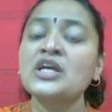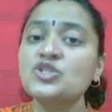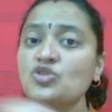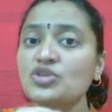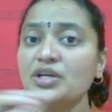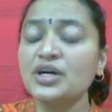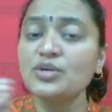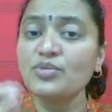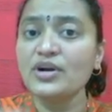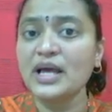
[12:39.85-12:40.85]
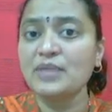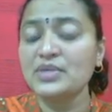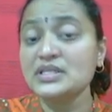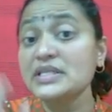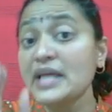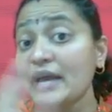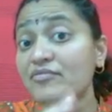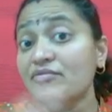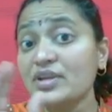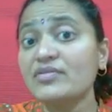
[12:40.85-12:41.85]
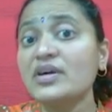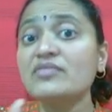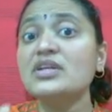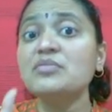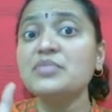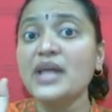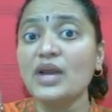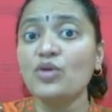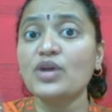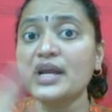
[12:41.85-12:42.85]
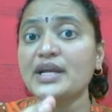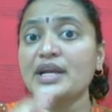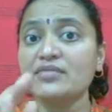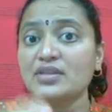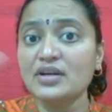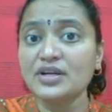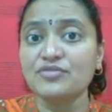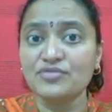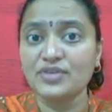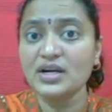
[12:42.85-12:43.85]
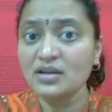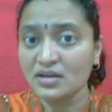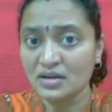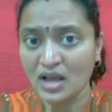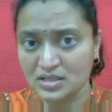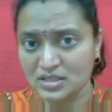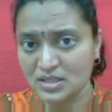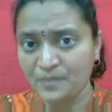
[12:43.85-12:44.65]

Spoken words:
So here what happens, everyone will be allocated with a different task.